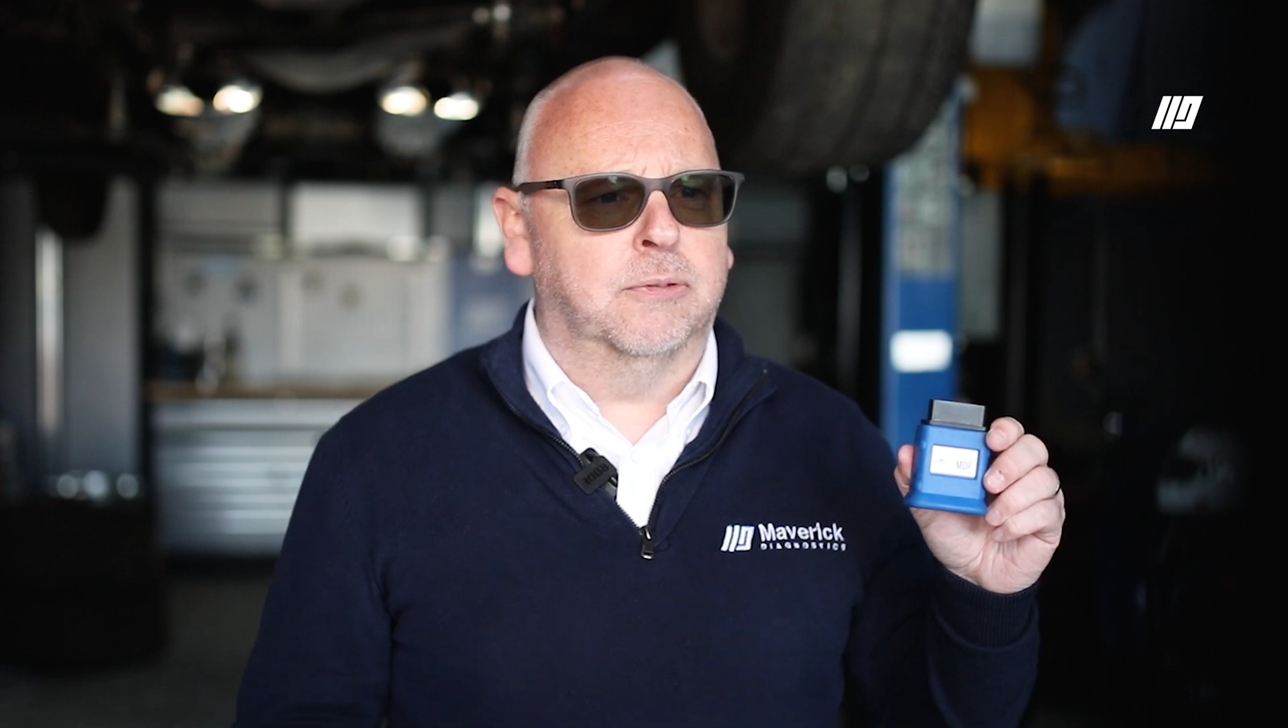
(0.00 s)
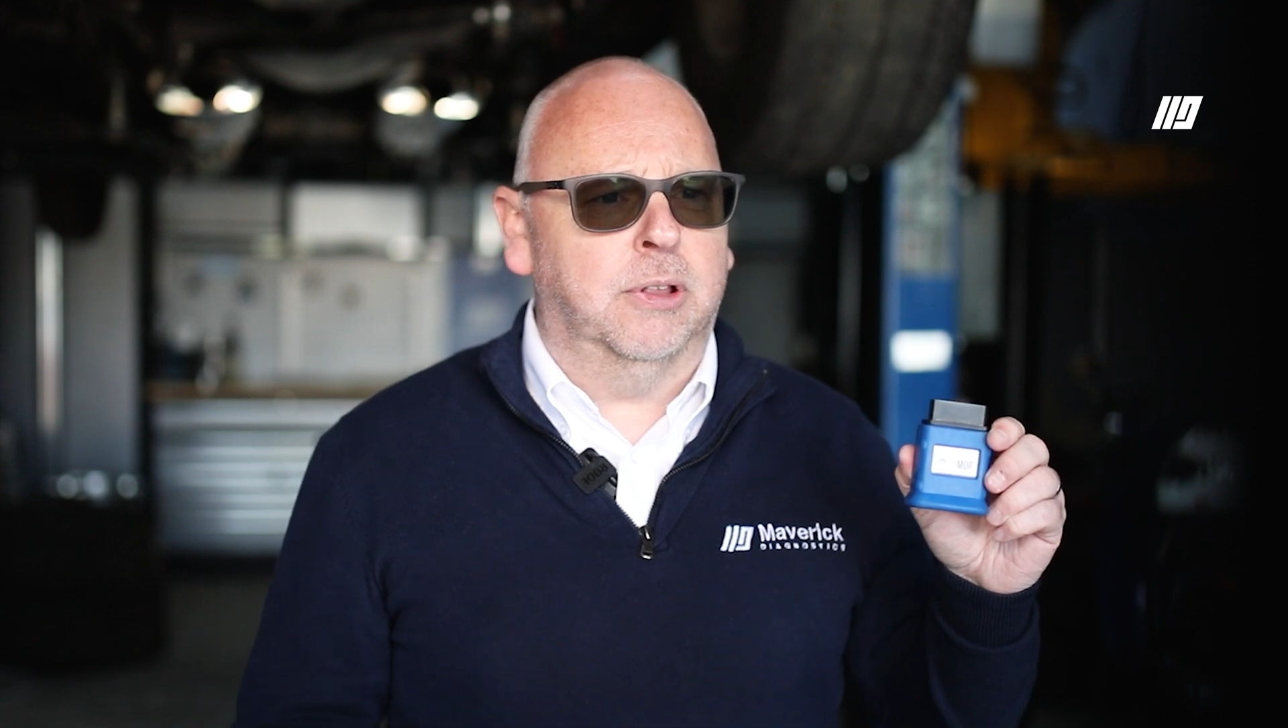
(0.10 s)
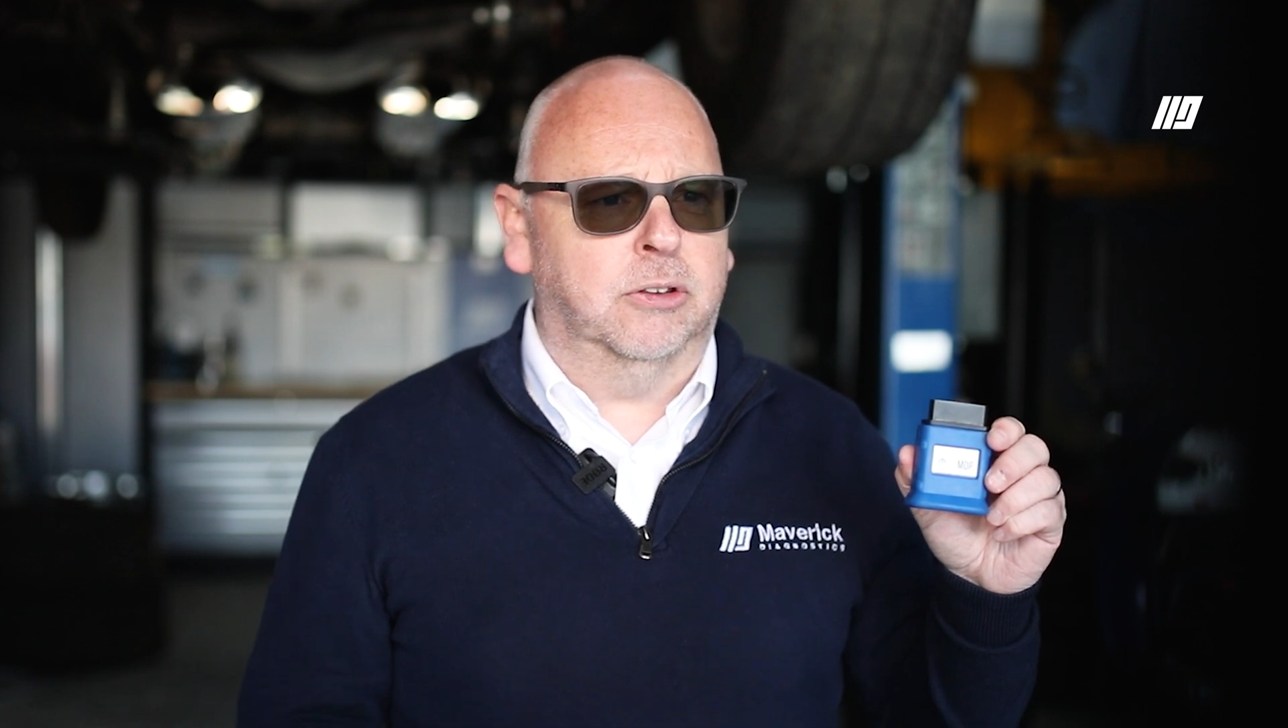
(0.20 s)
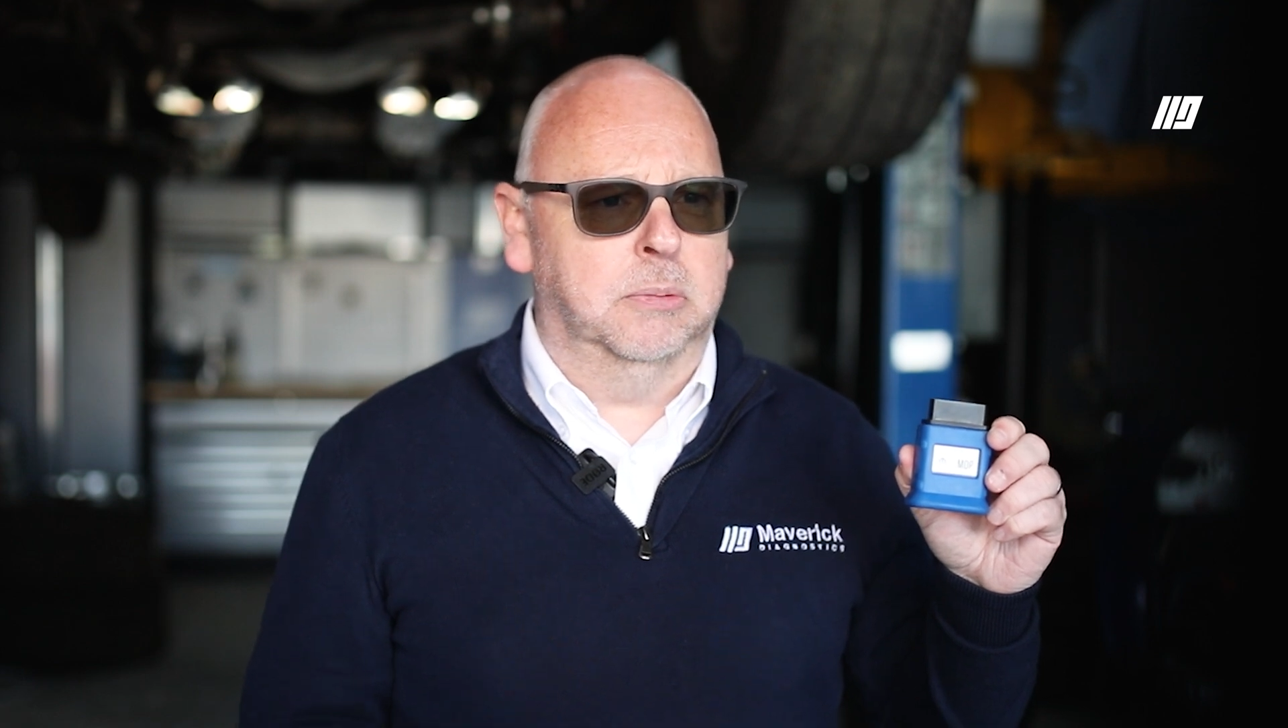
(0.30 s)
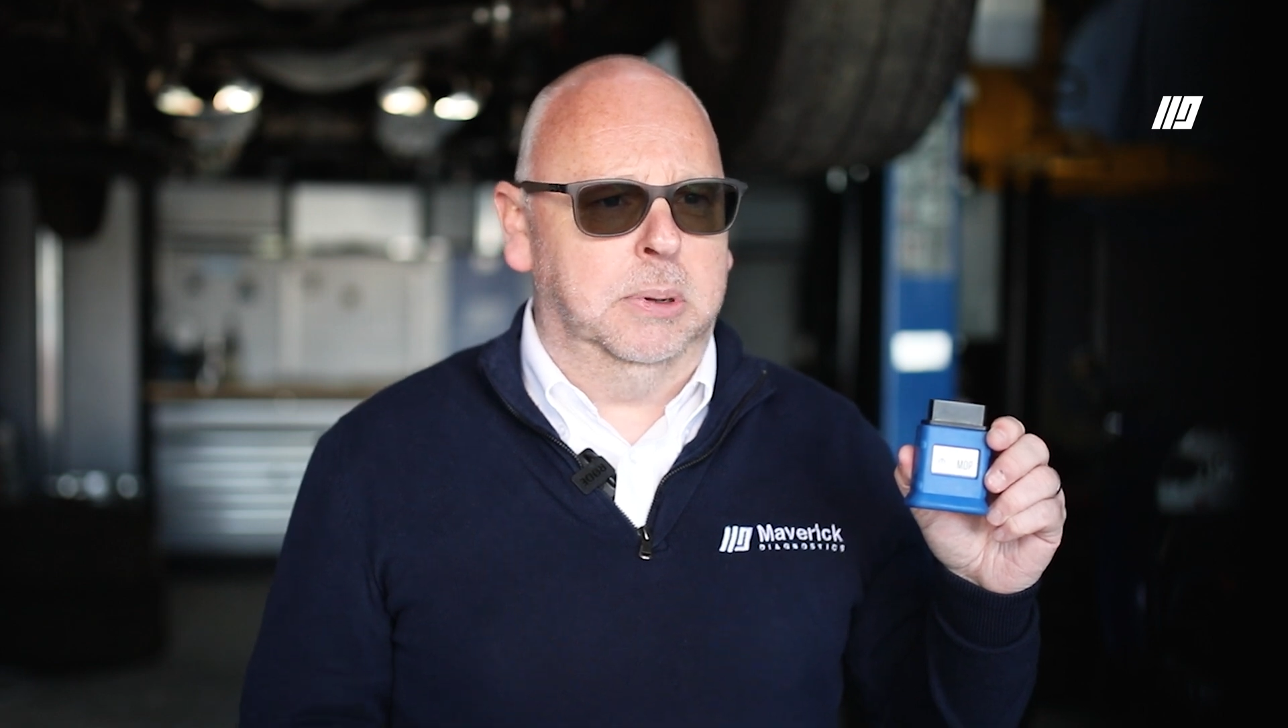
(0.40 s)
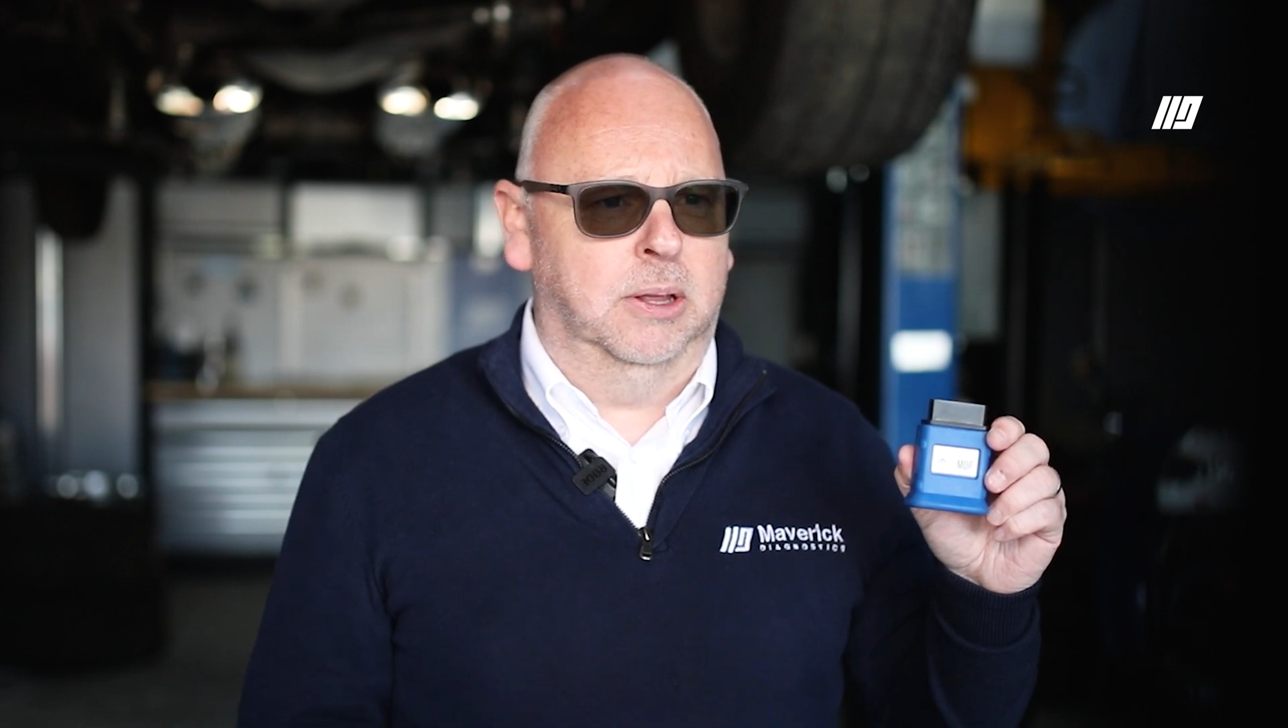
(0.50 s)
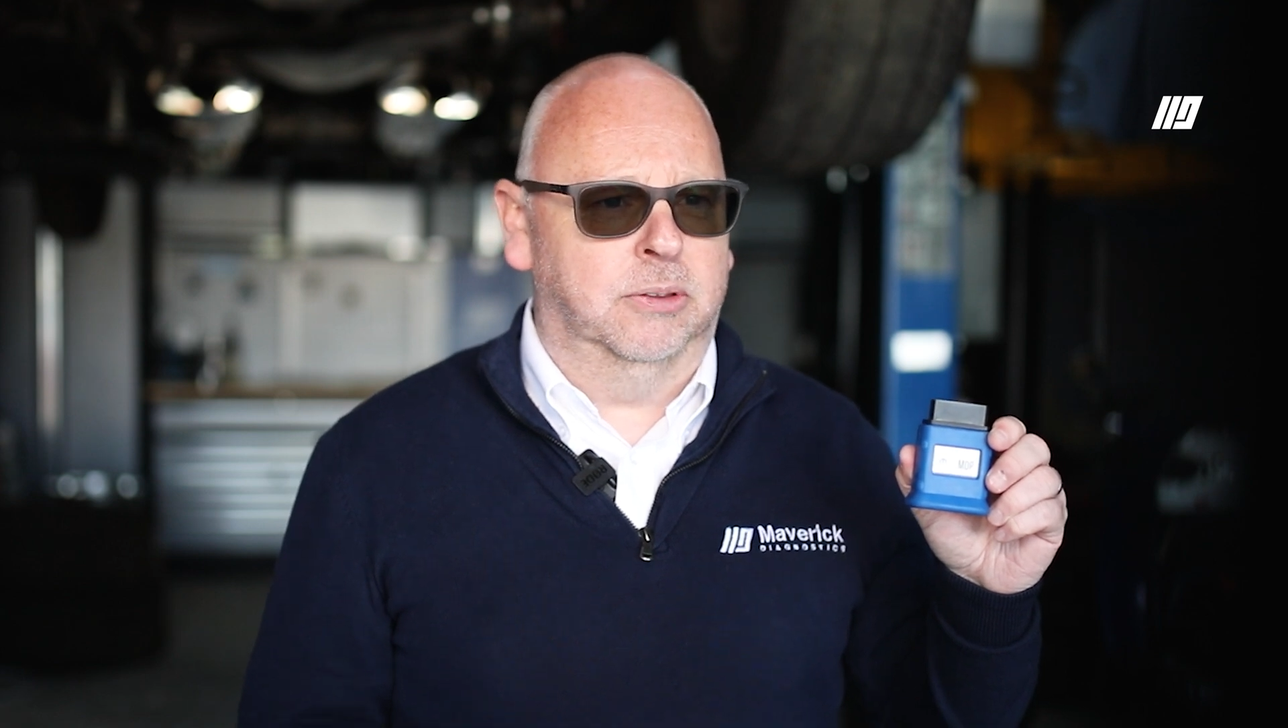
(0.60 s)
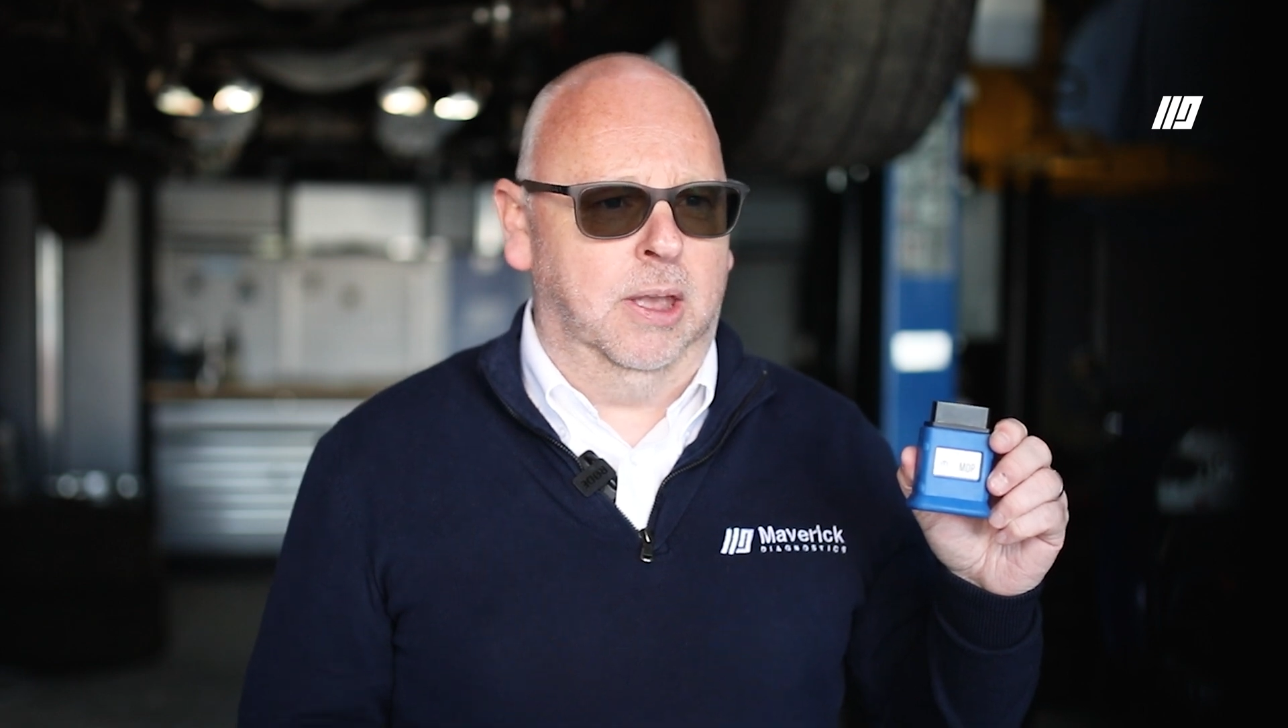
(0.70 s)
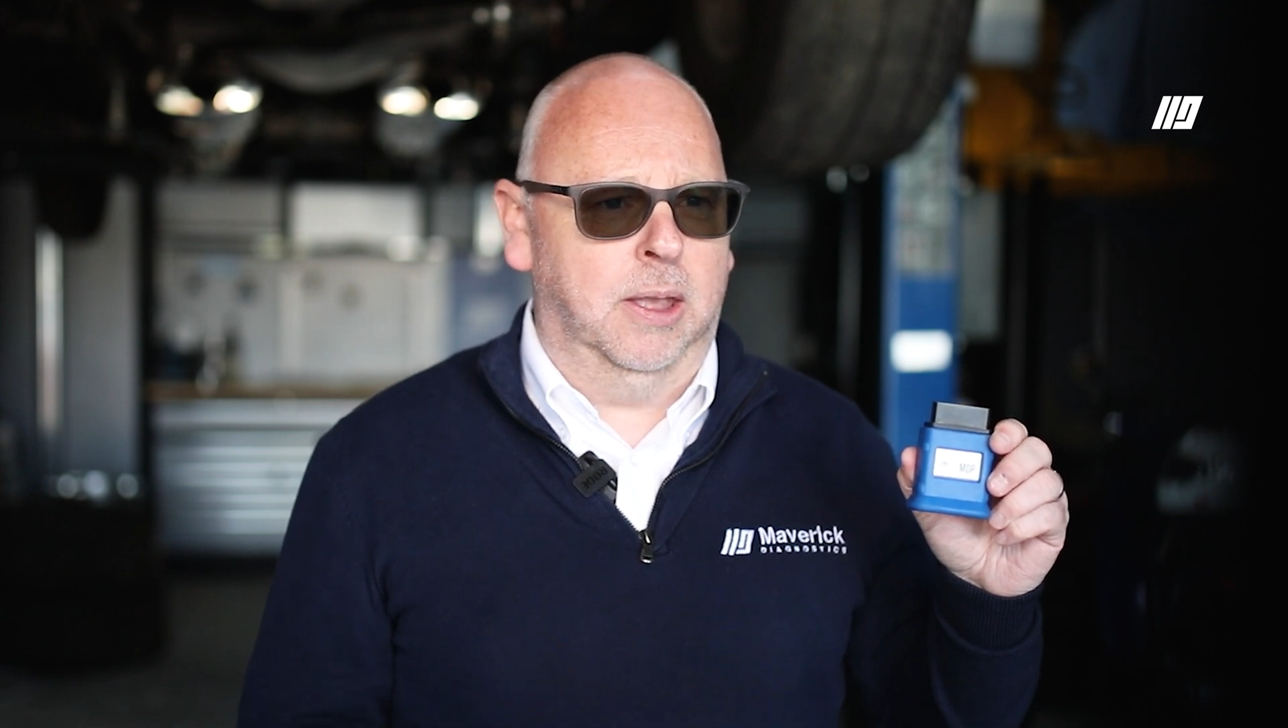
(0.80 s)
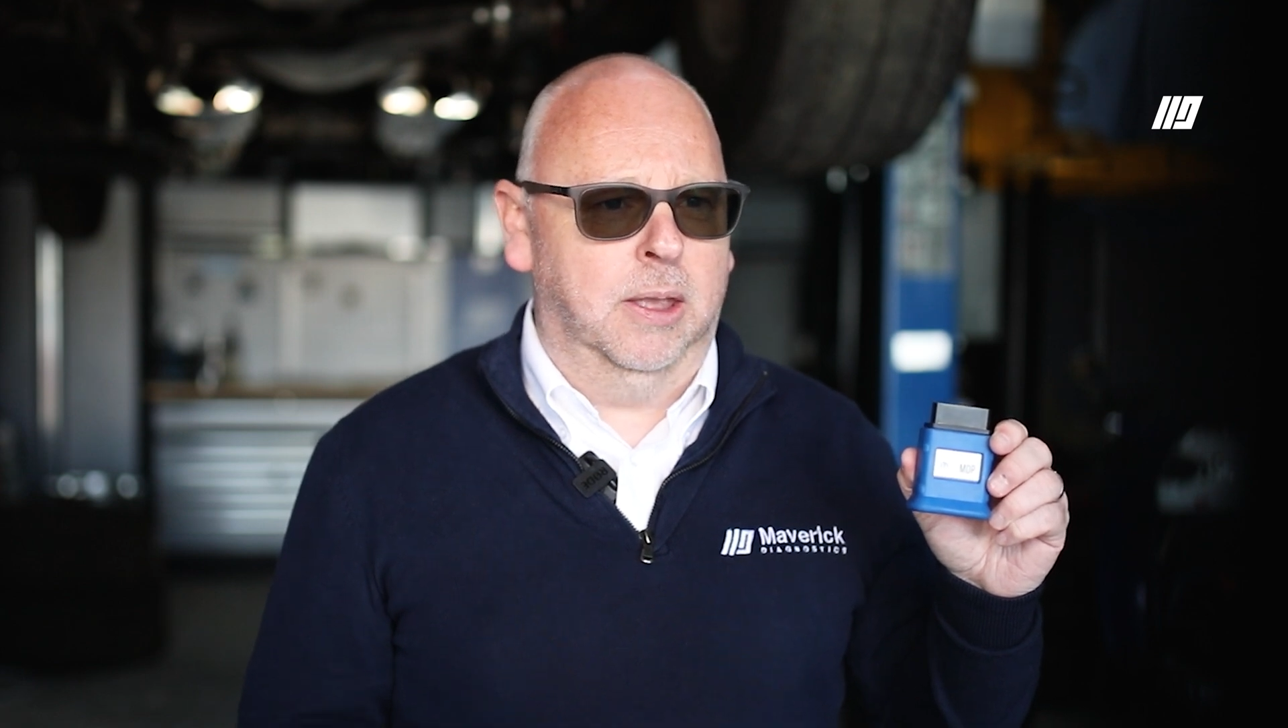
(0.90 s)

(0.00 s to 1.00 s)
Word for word: and flexibility.